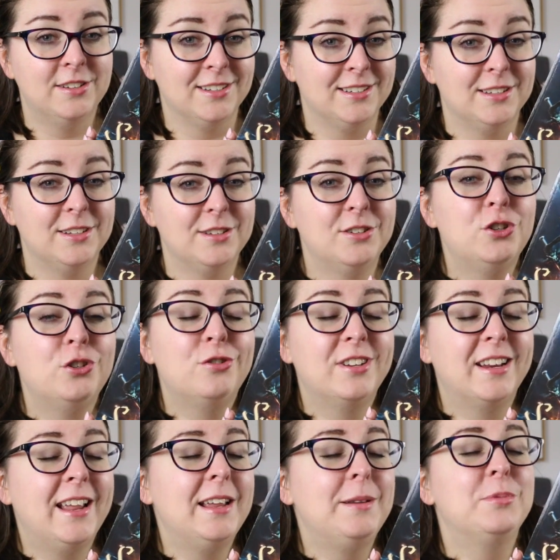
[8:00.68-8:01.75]
just
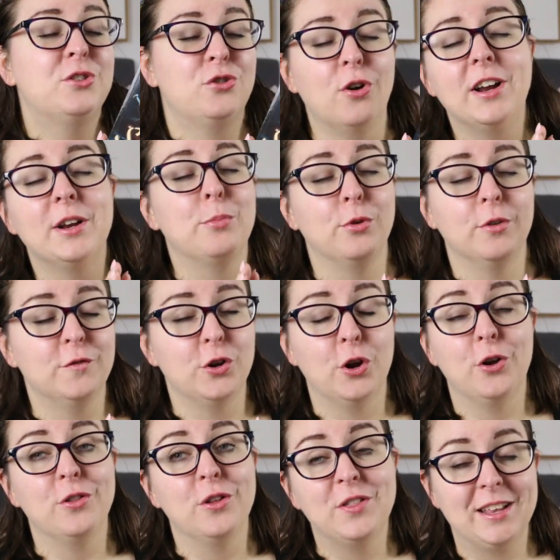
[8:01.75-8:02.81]
keeps trying to prove to
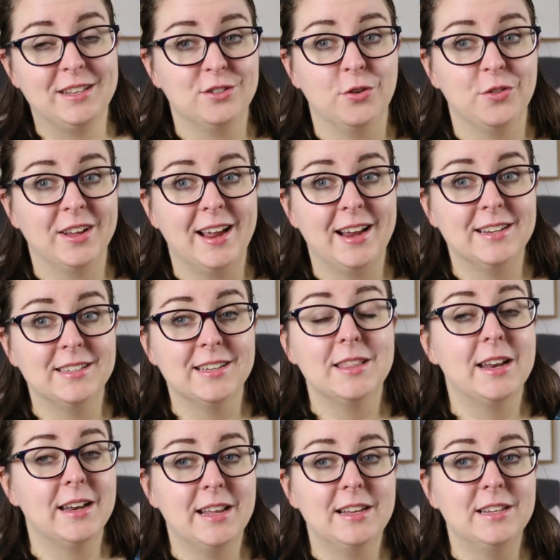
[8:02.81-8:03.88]
her that that's not the case, and
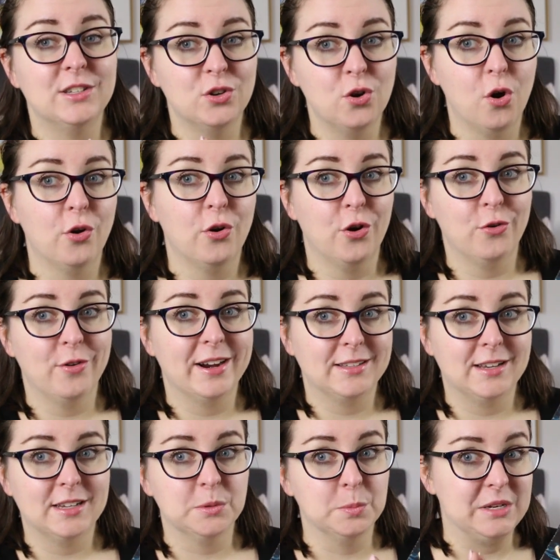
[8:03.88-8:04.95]
that he's not her
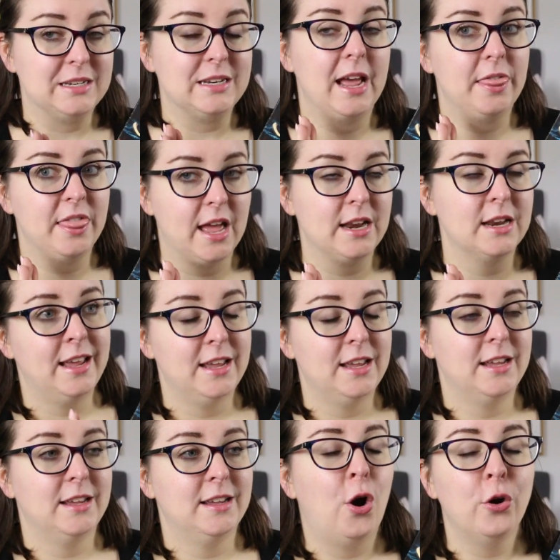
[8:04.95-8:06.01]
ex-husband, and that
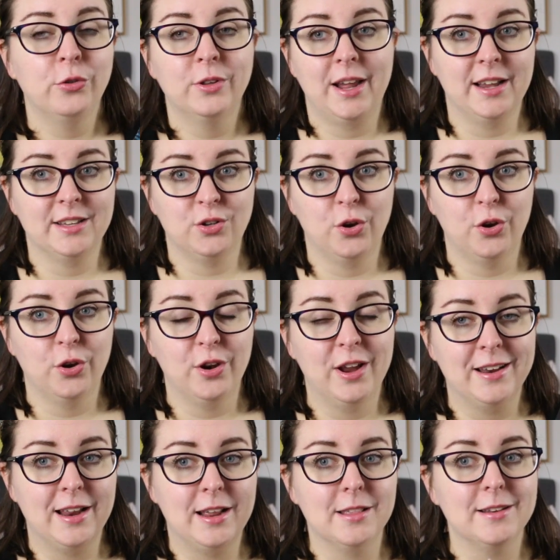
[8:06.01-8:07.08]
he only has her
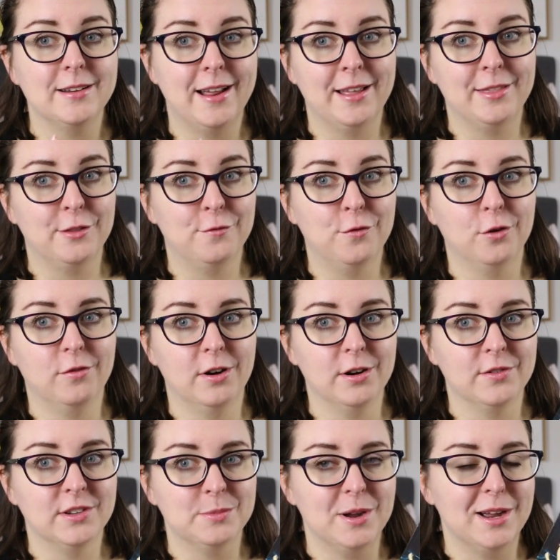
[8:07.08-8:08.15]
and Helen at the forefront of his